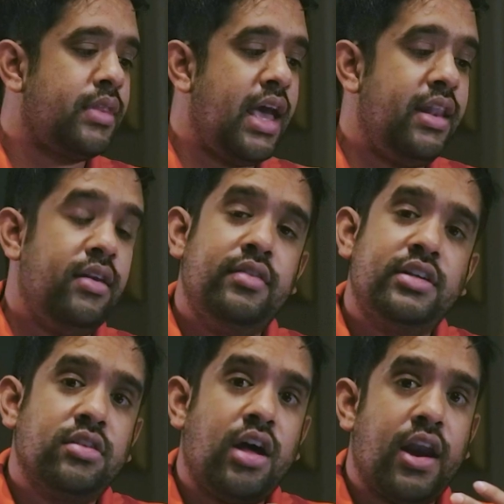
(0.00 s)
and there's
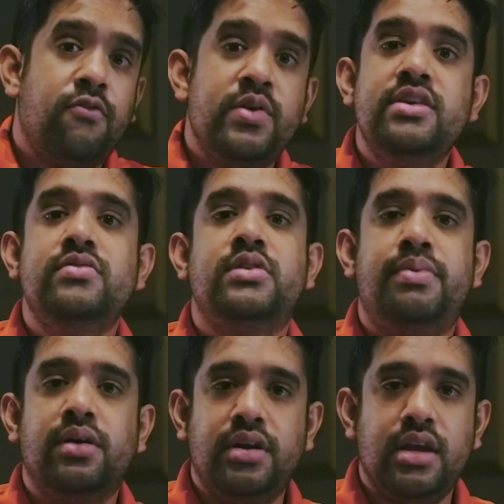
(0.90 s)
a lot of
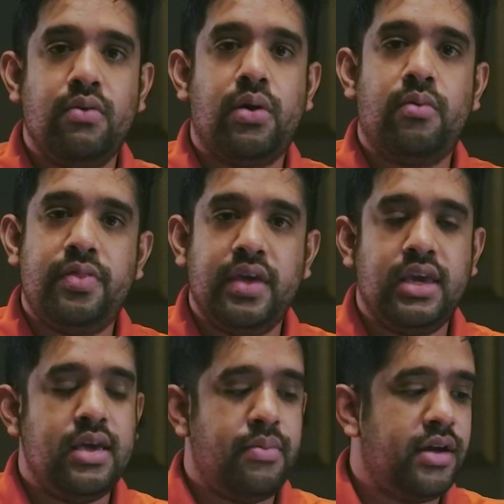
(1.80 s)
reusability when we're
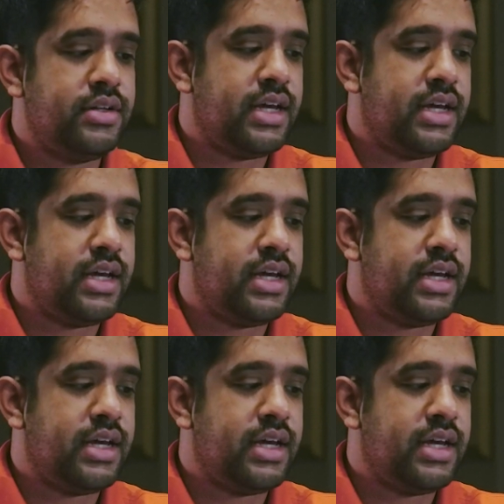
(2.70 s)
thinking about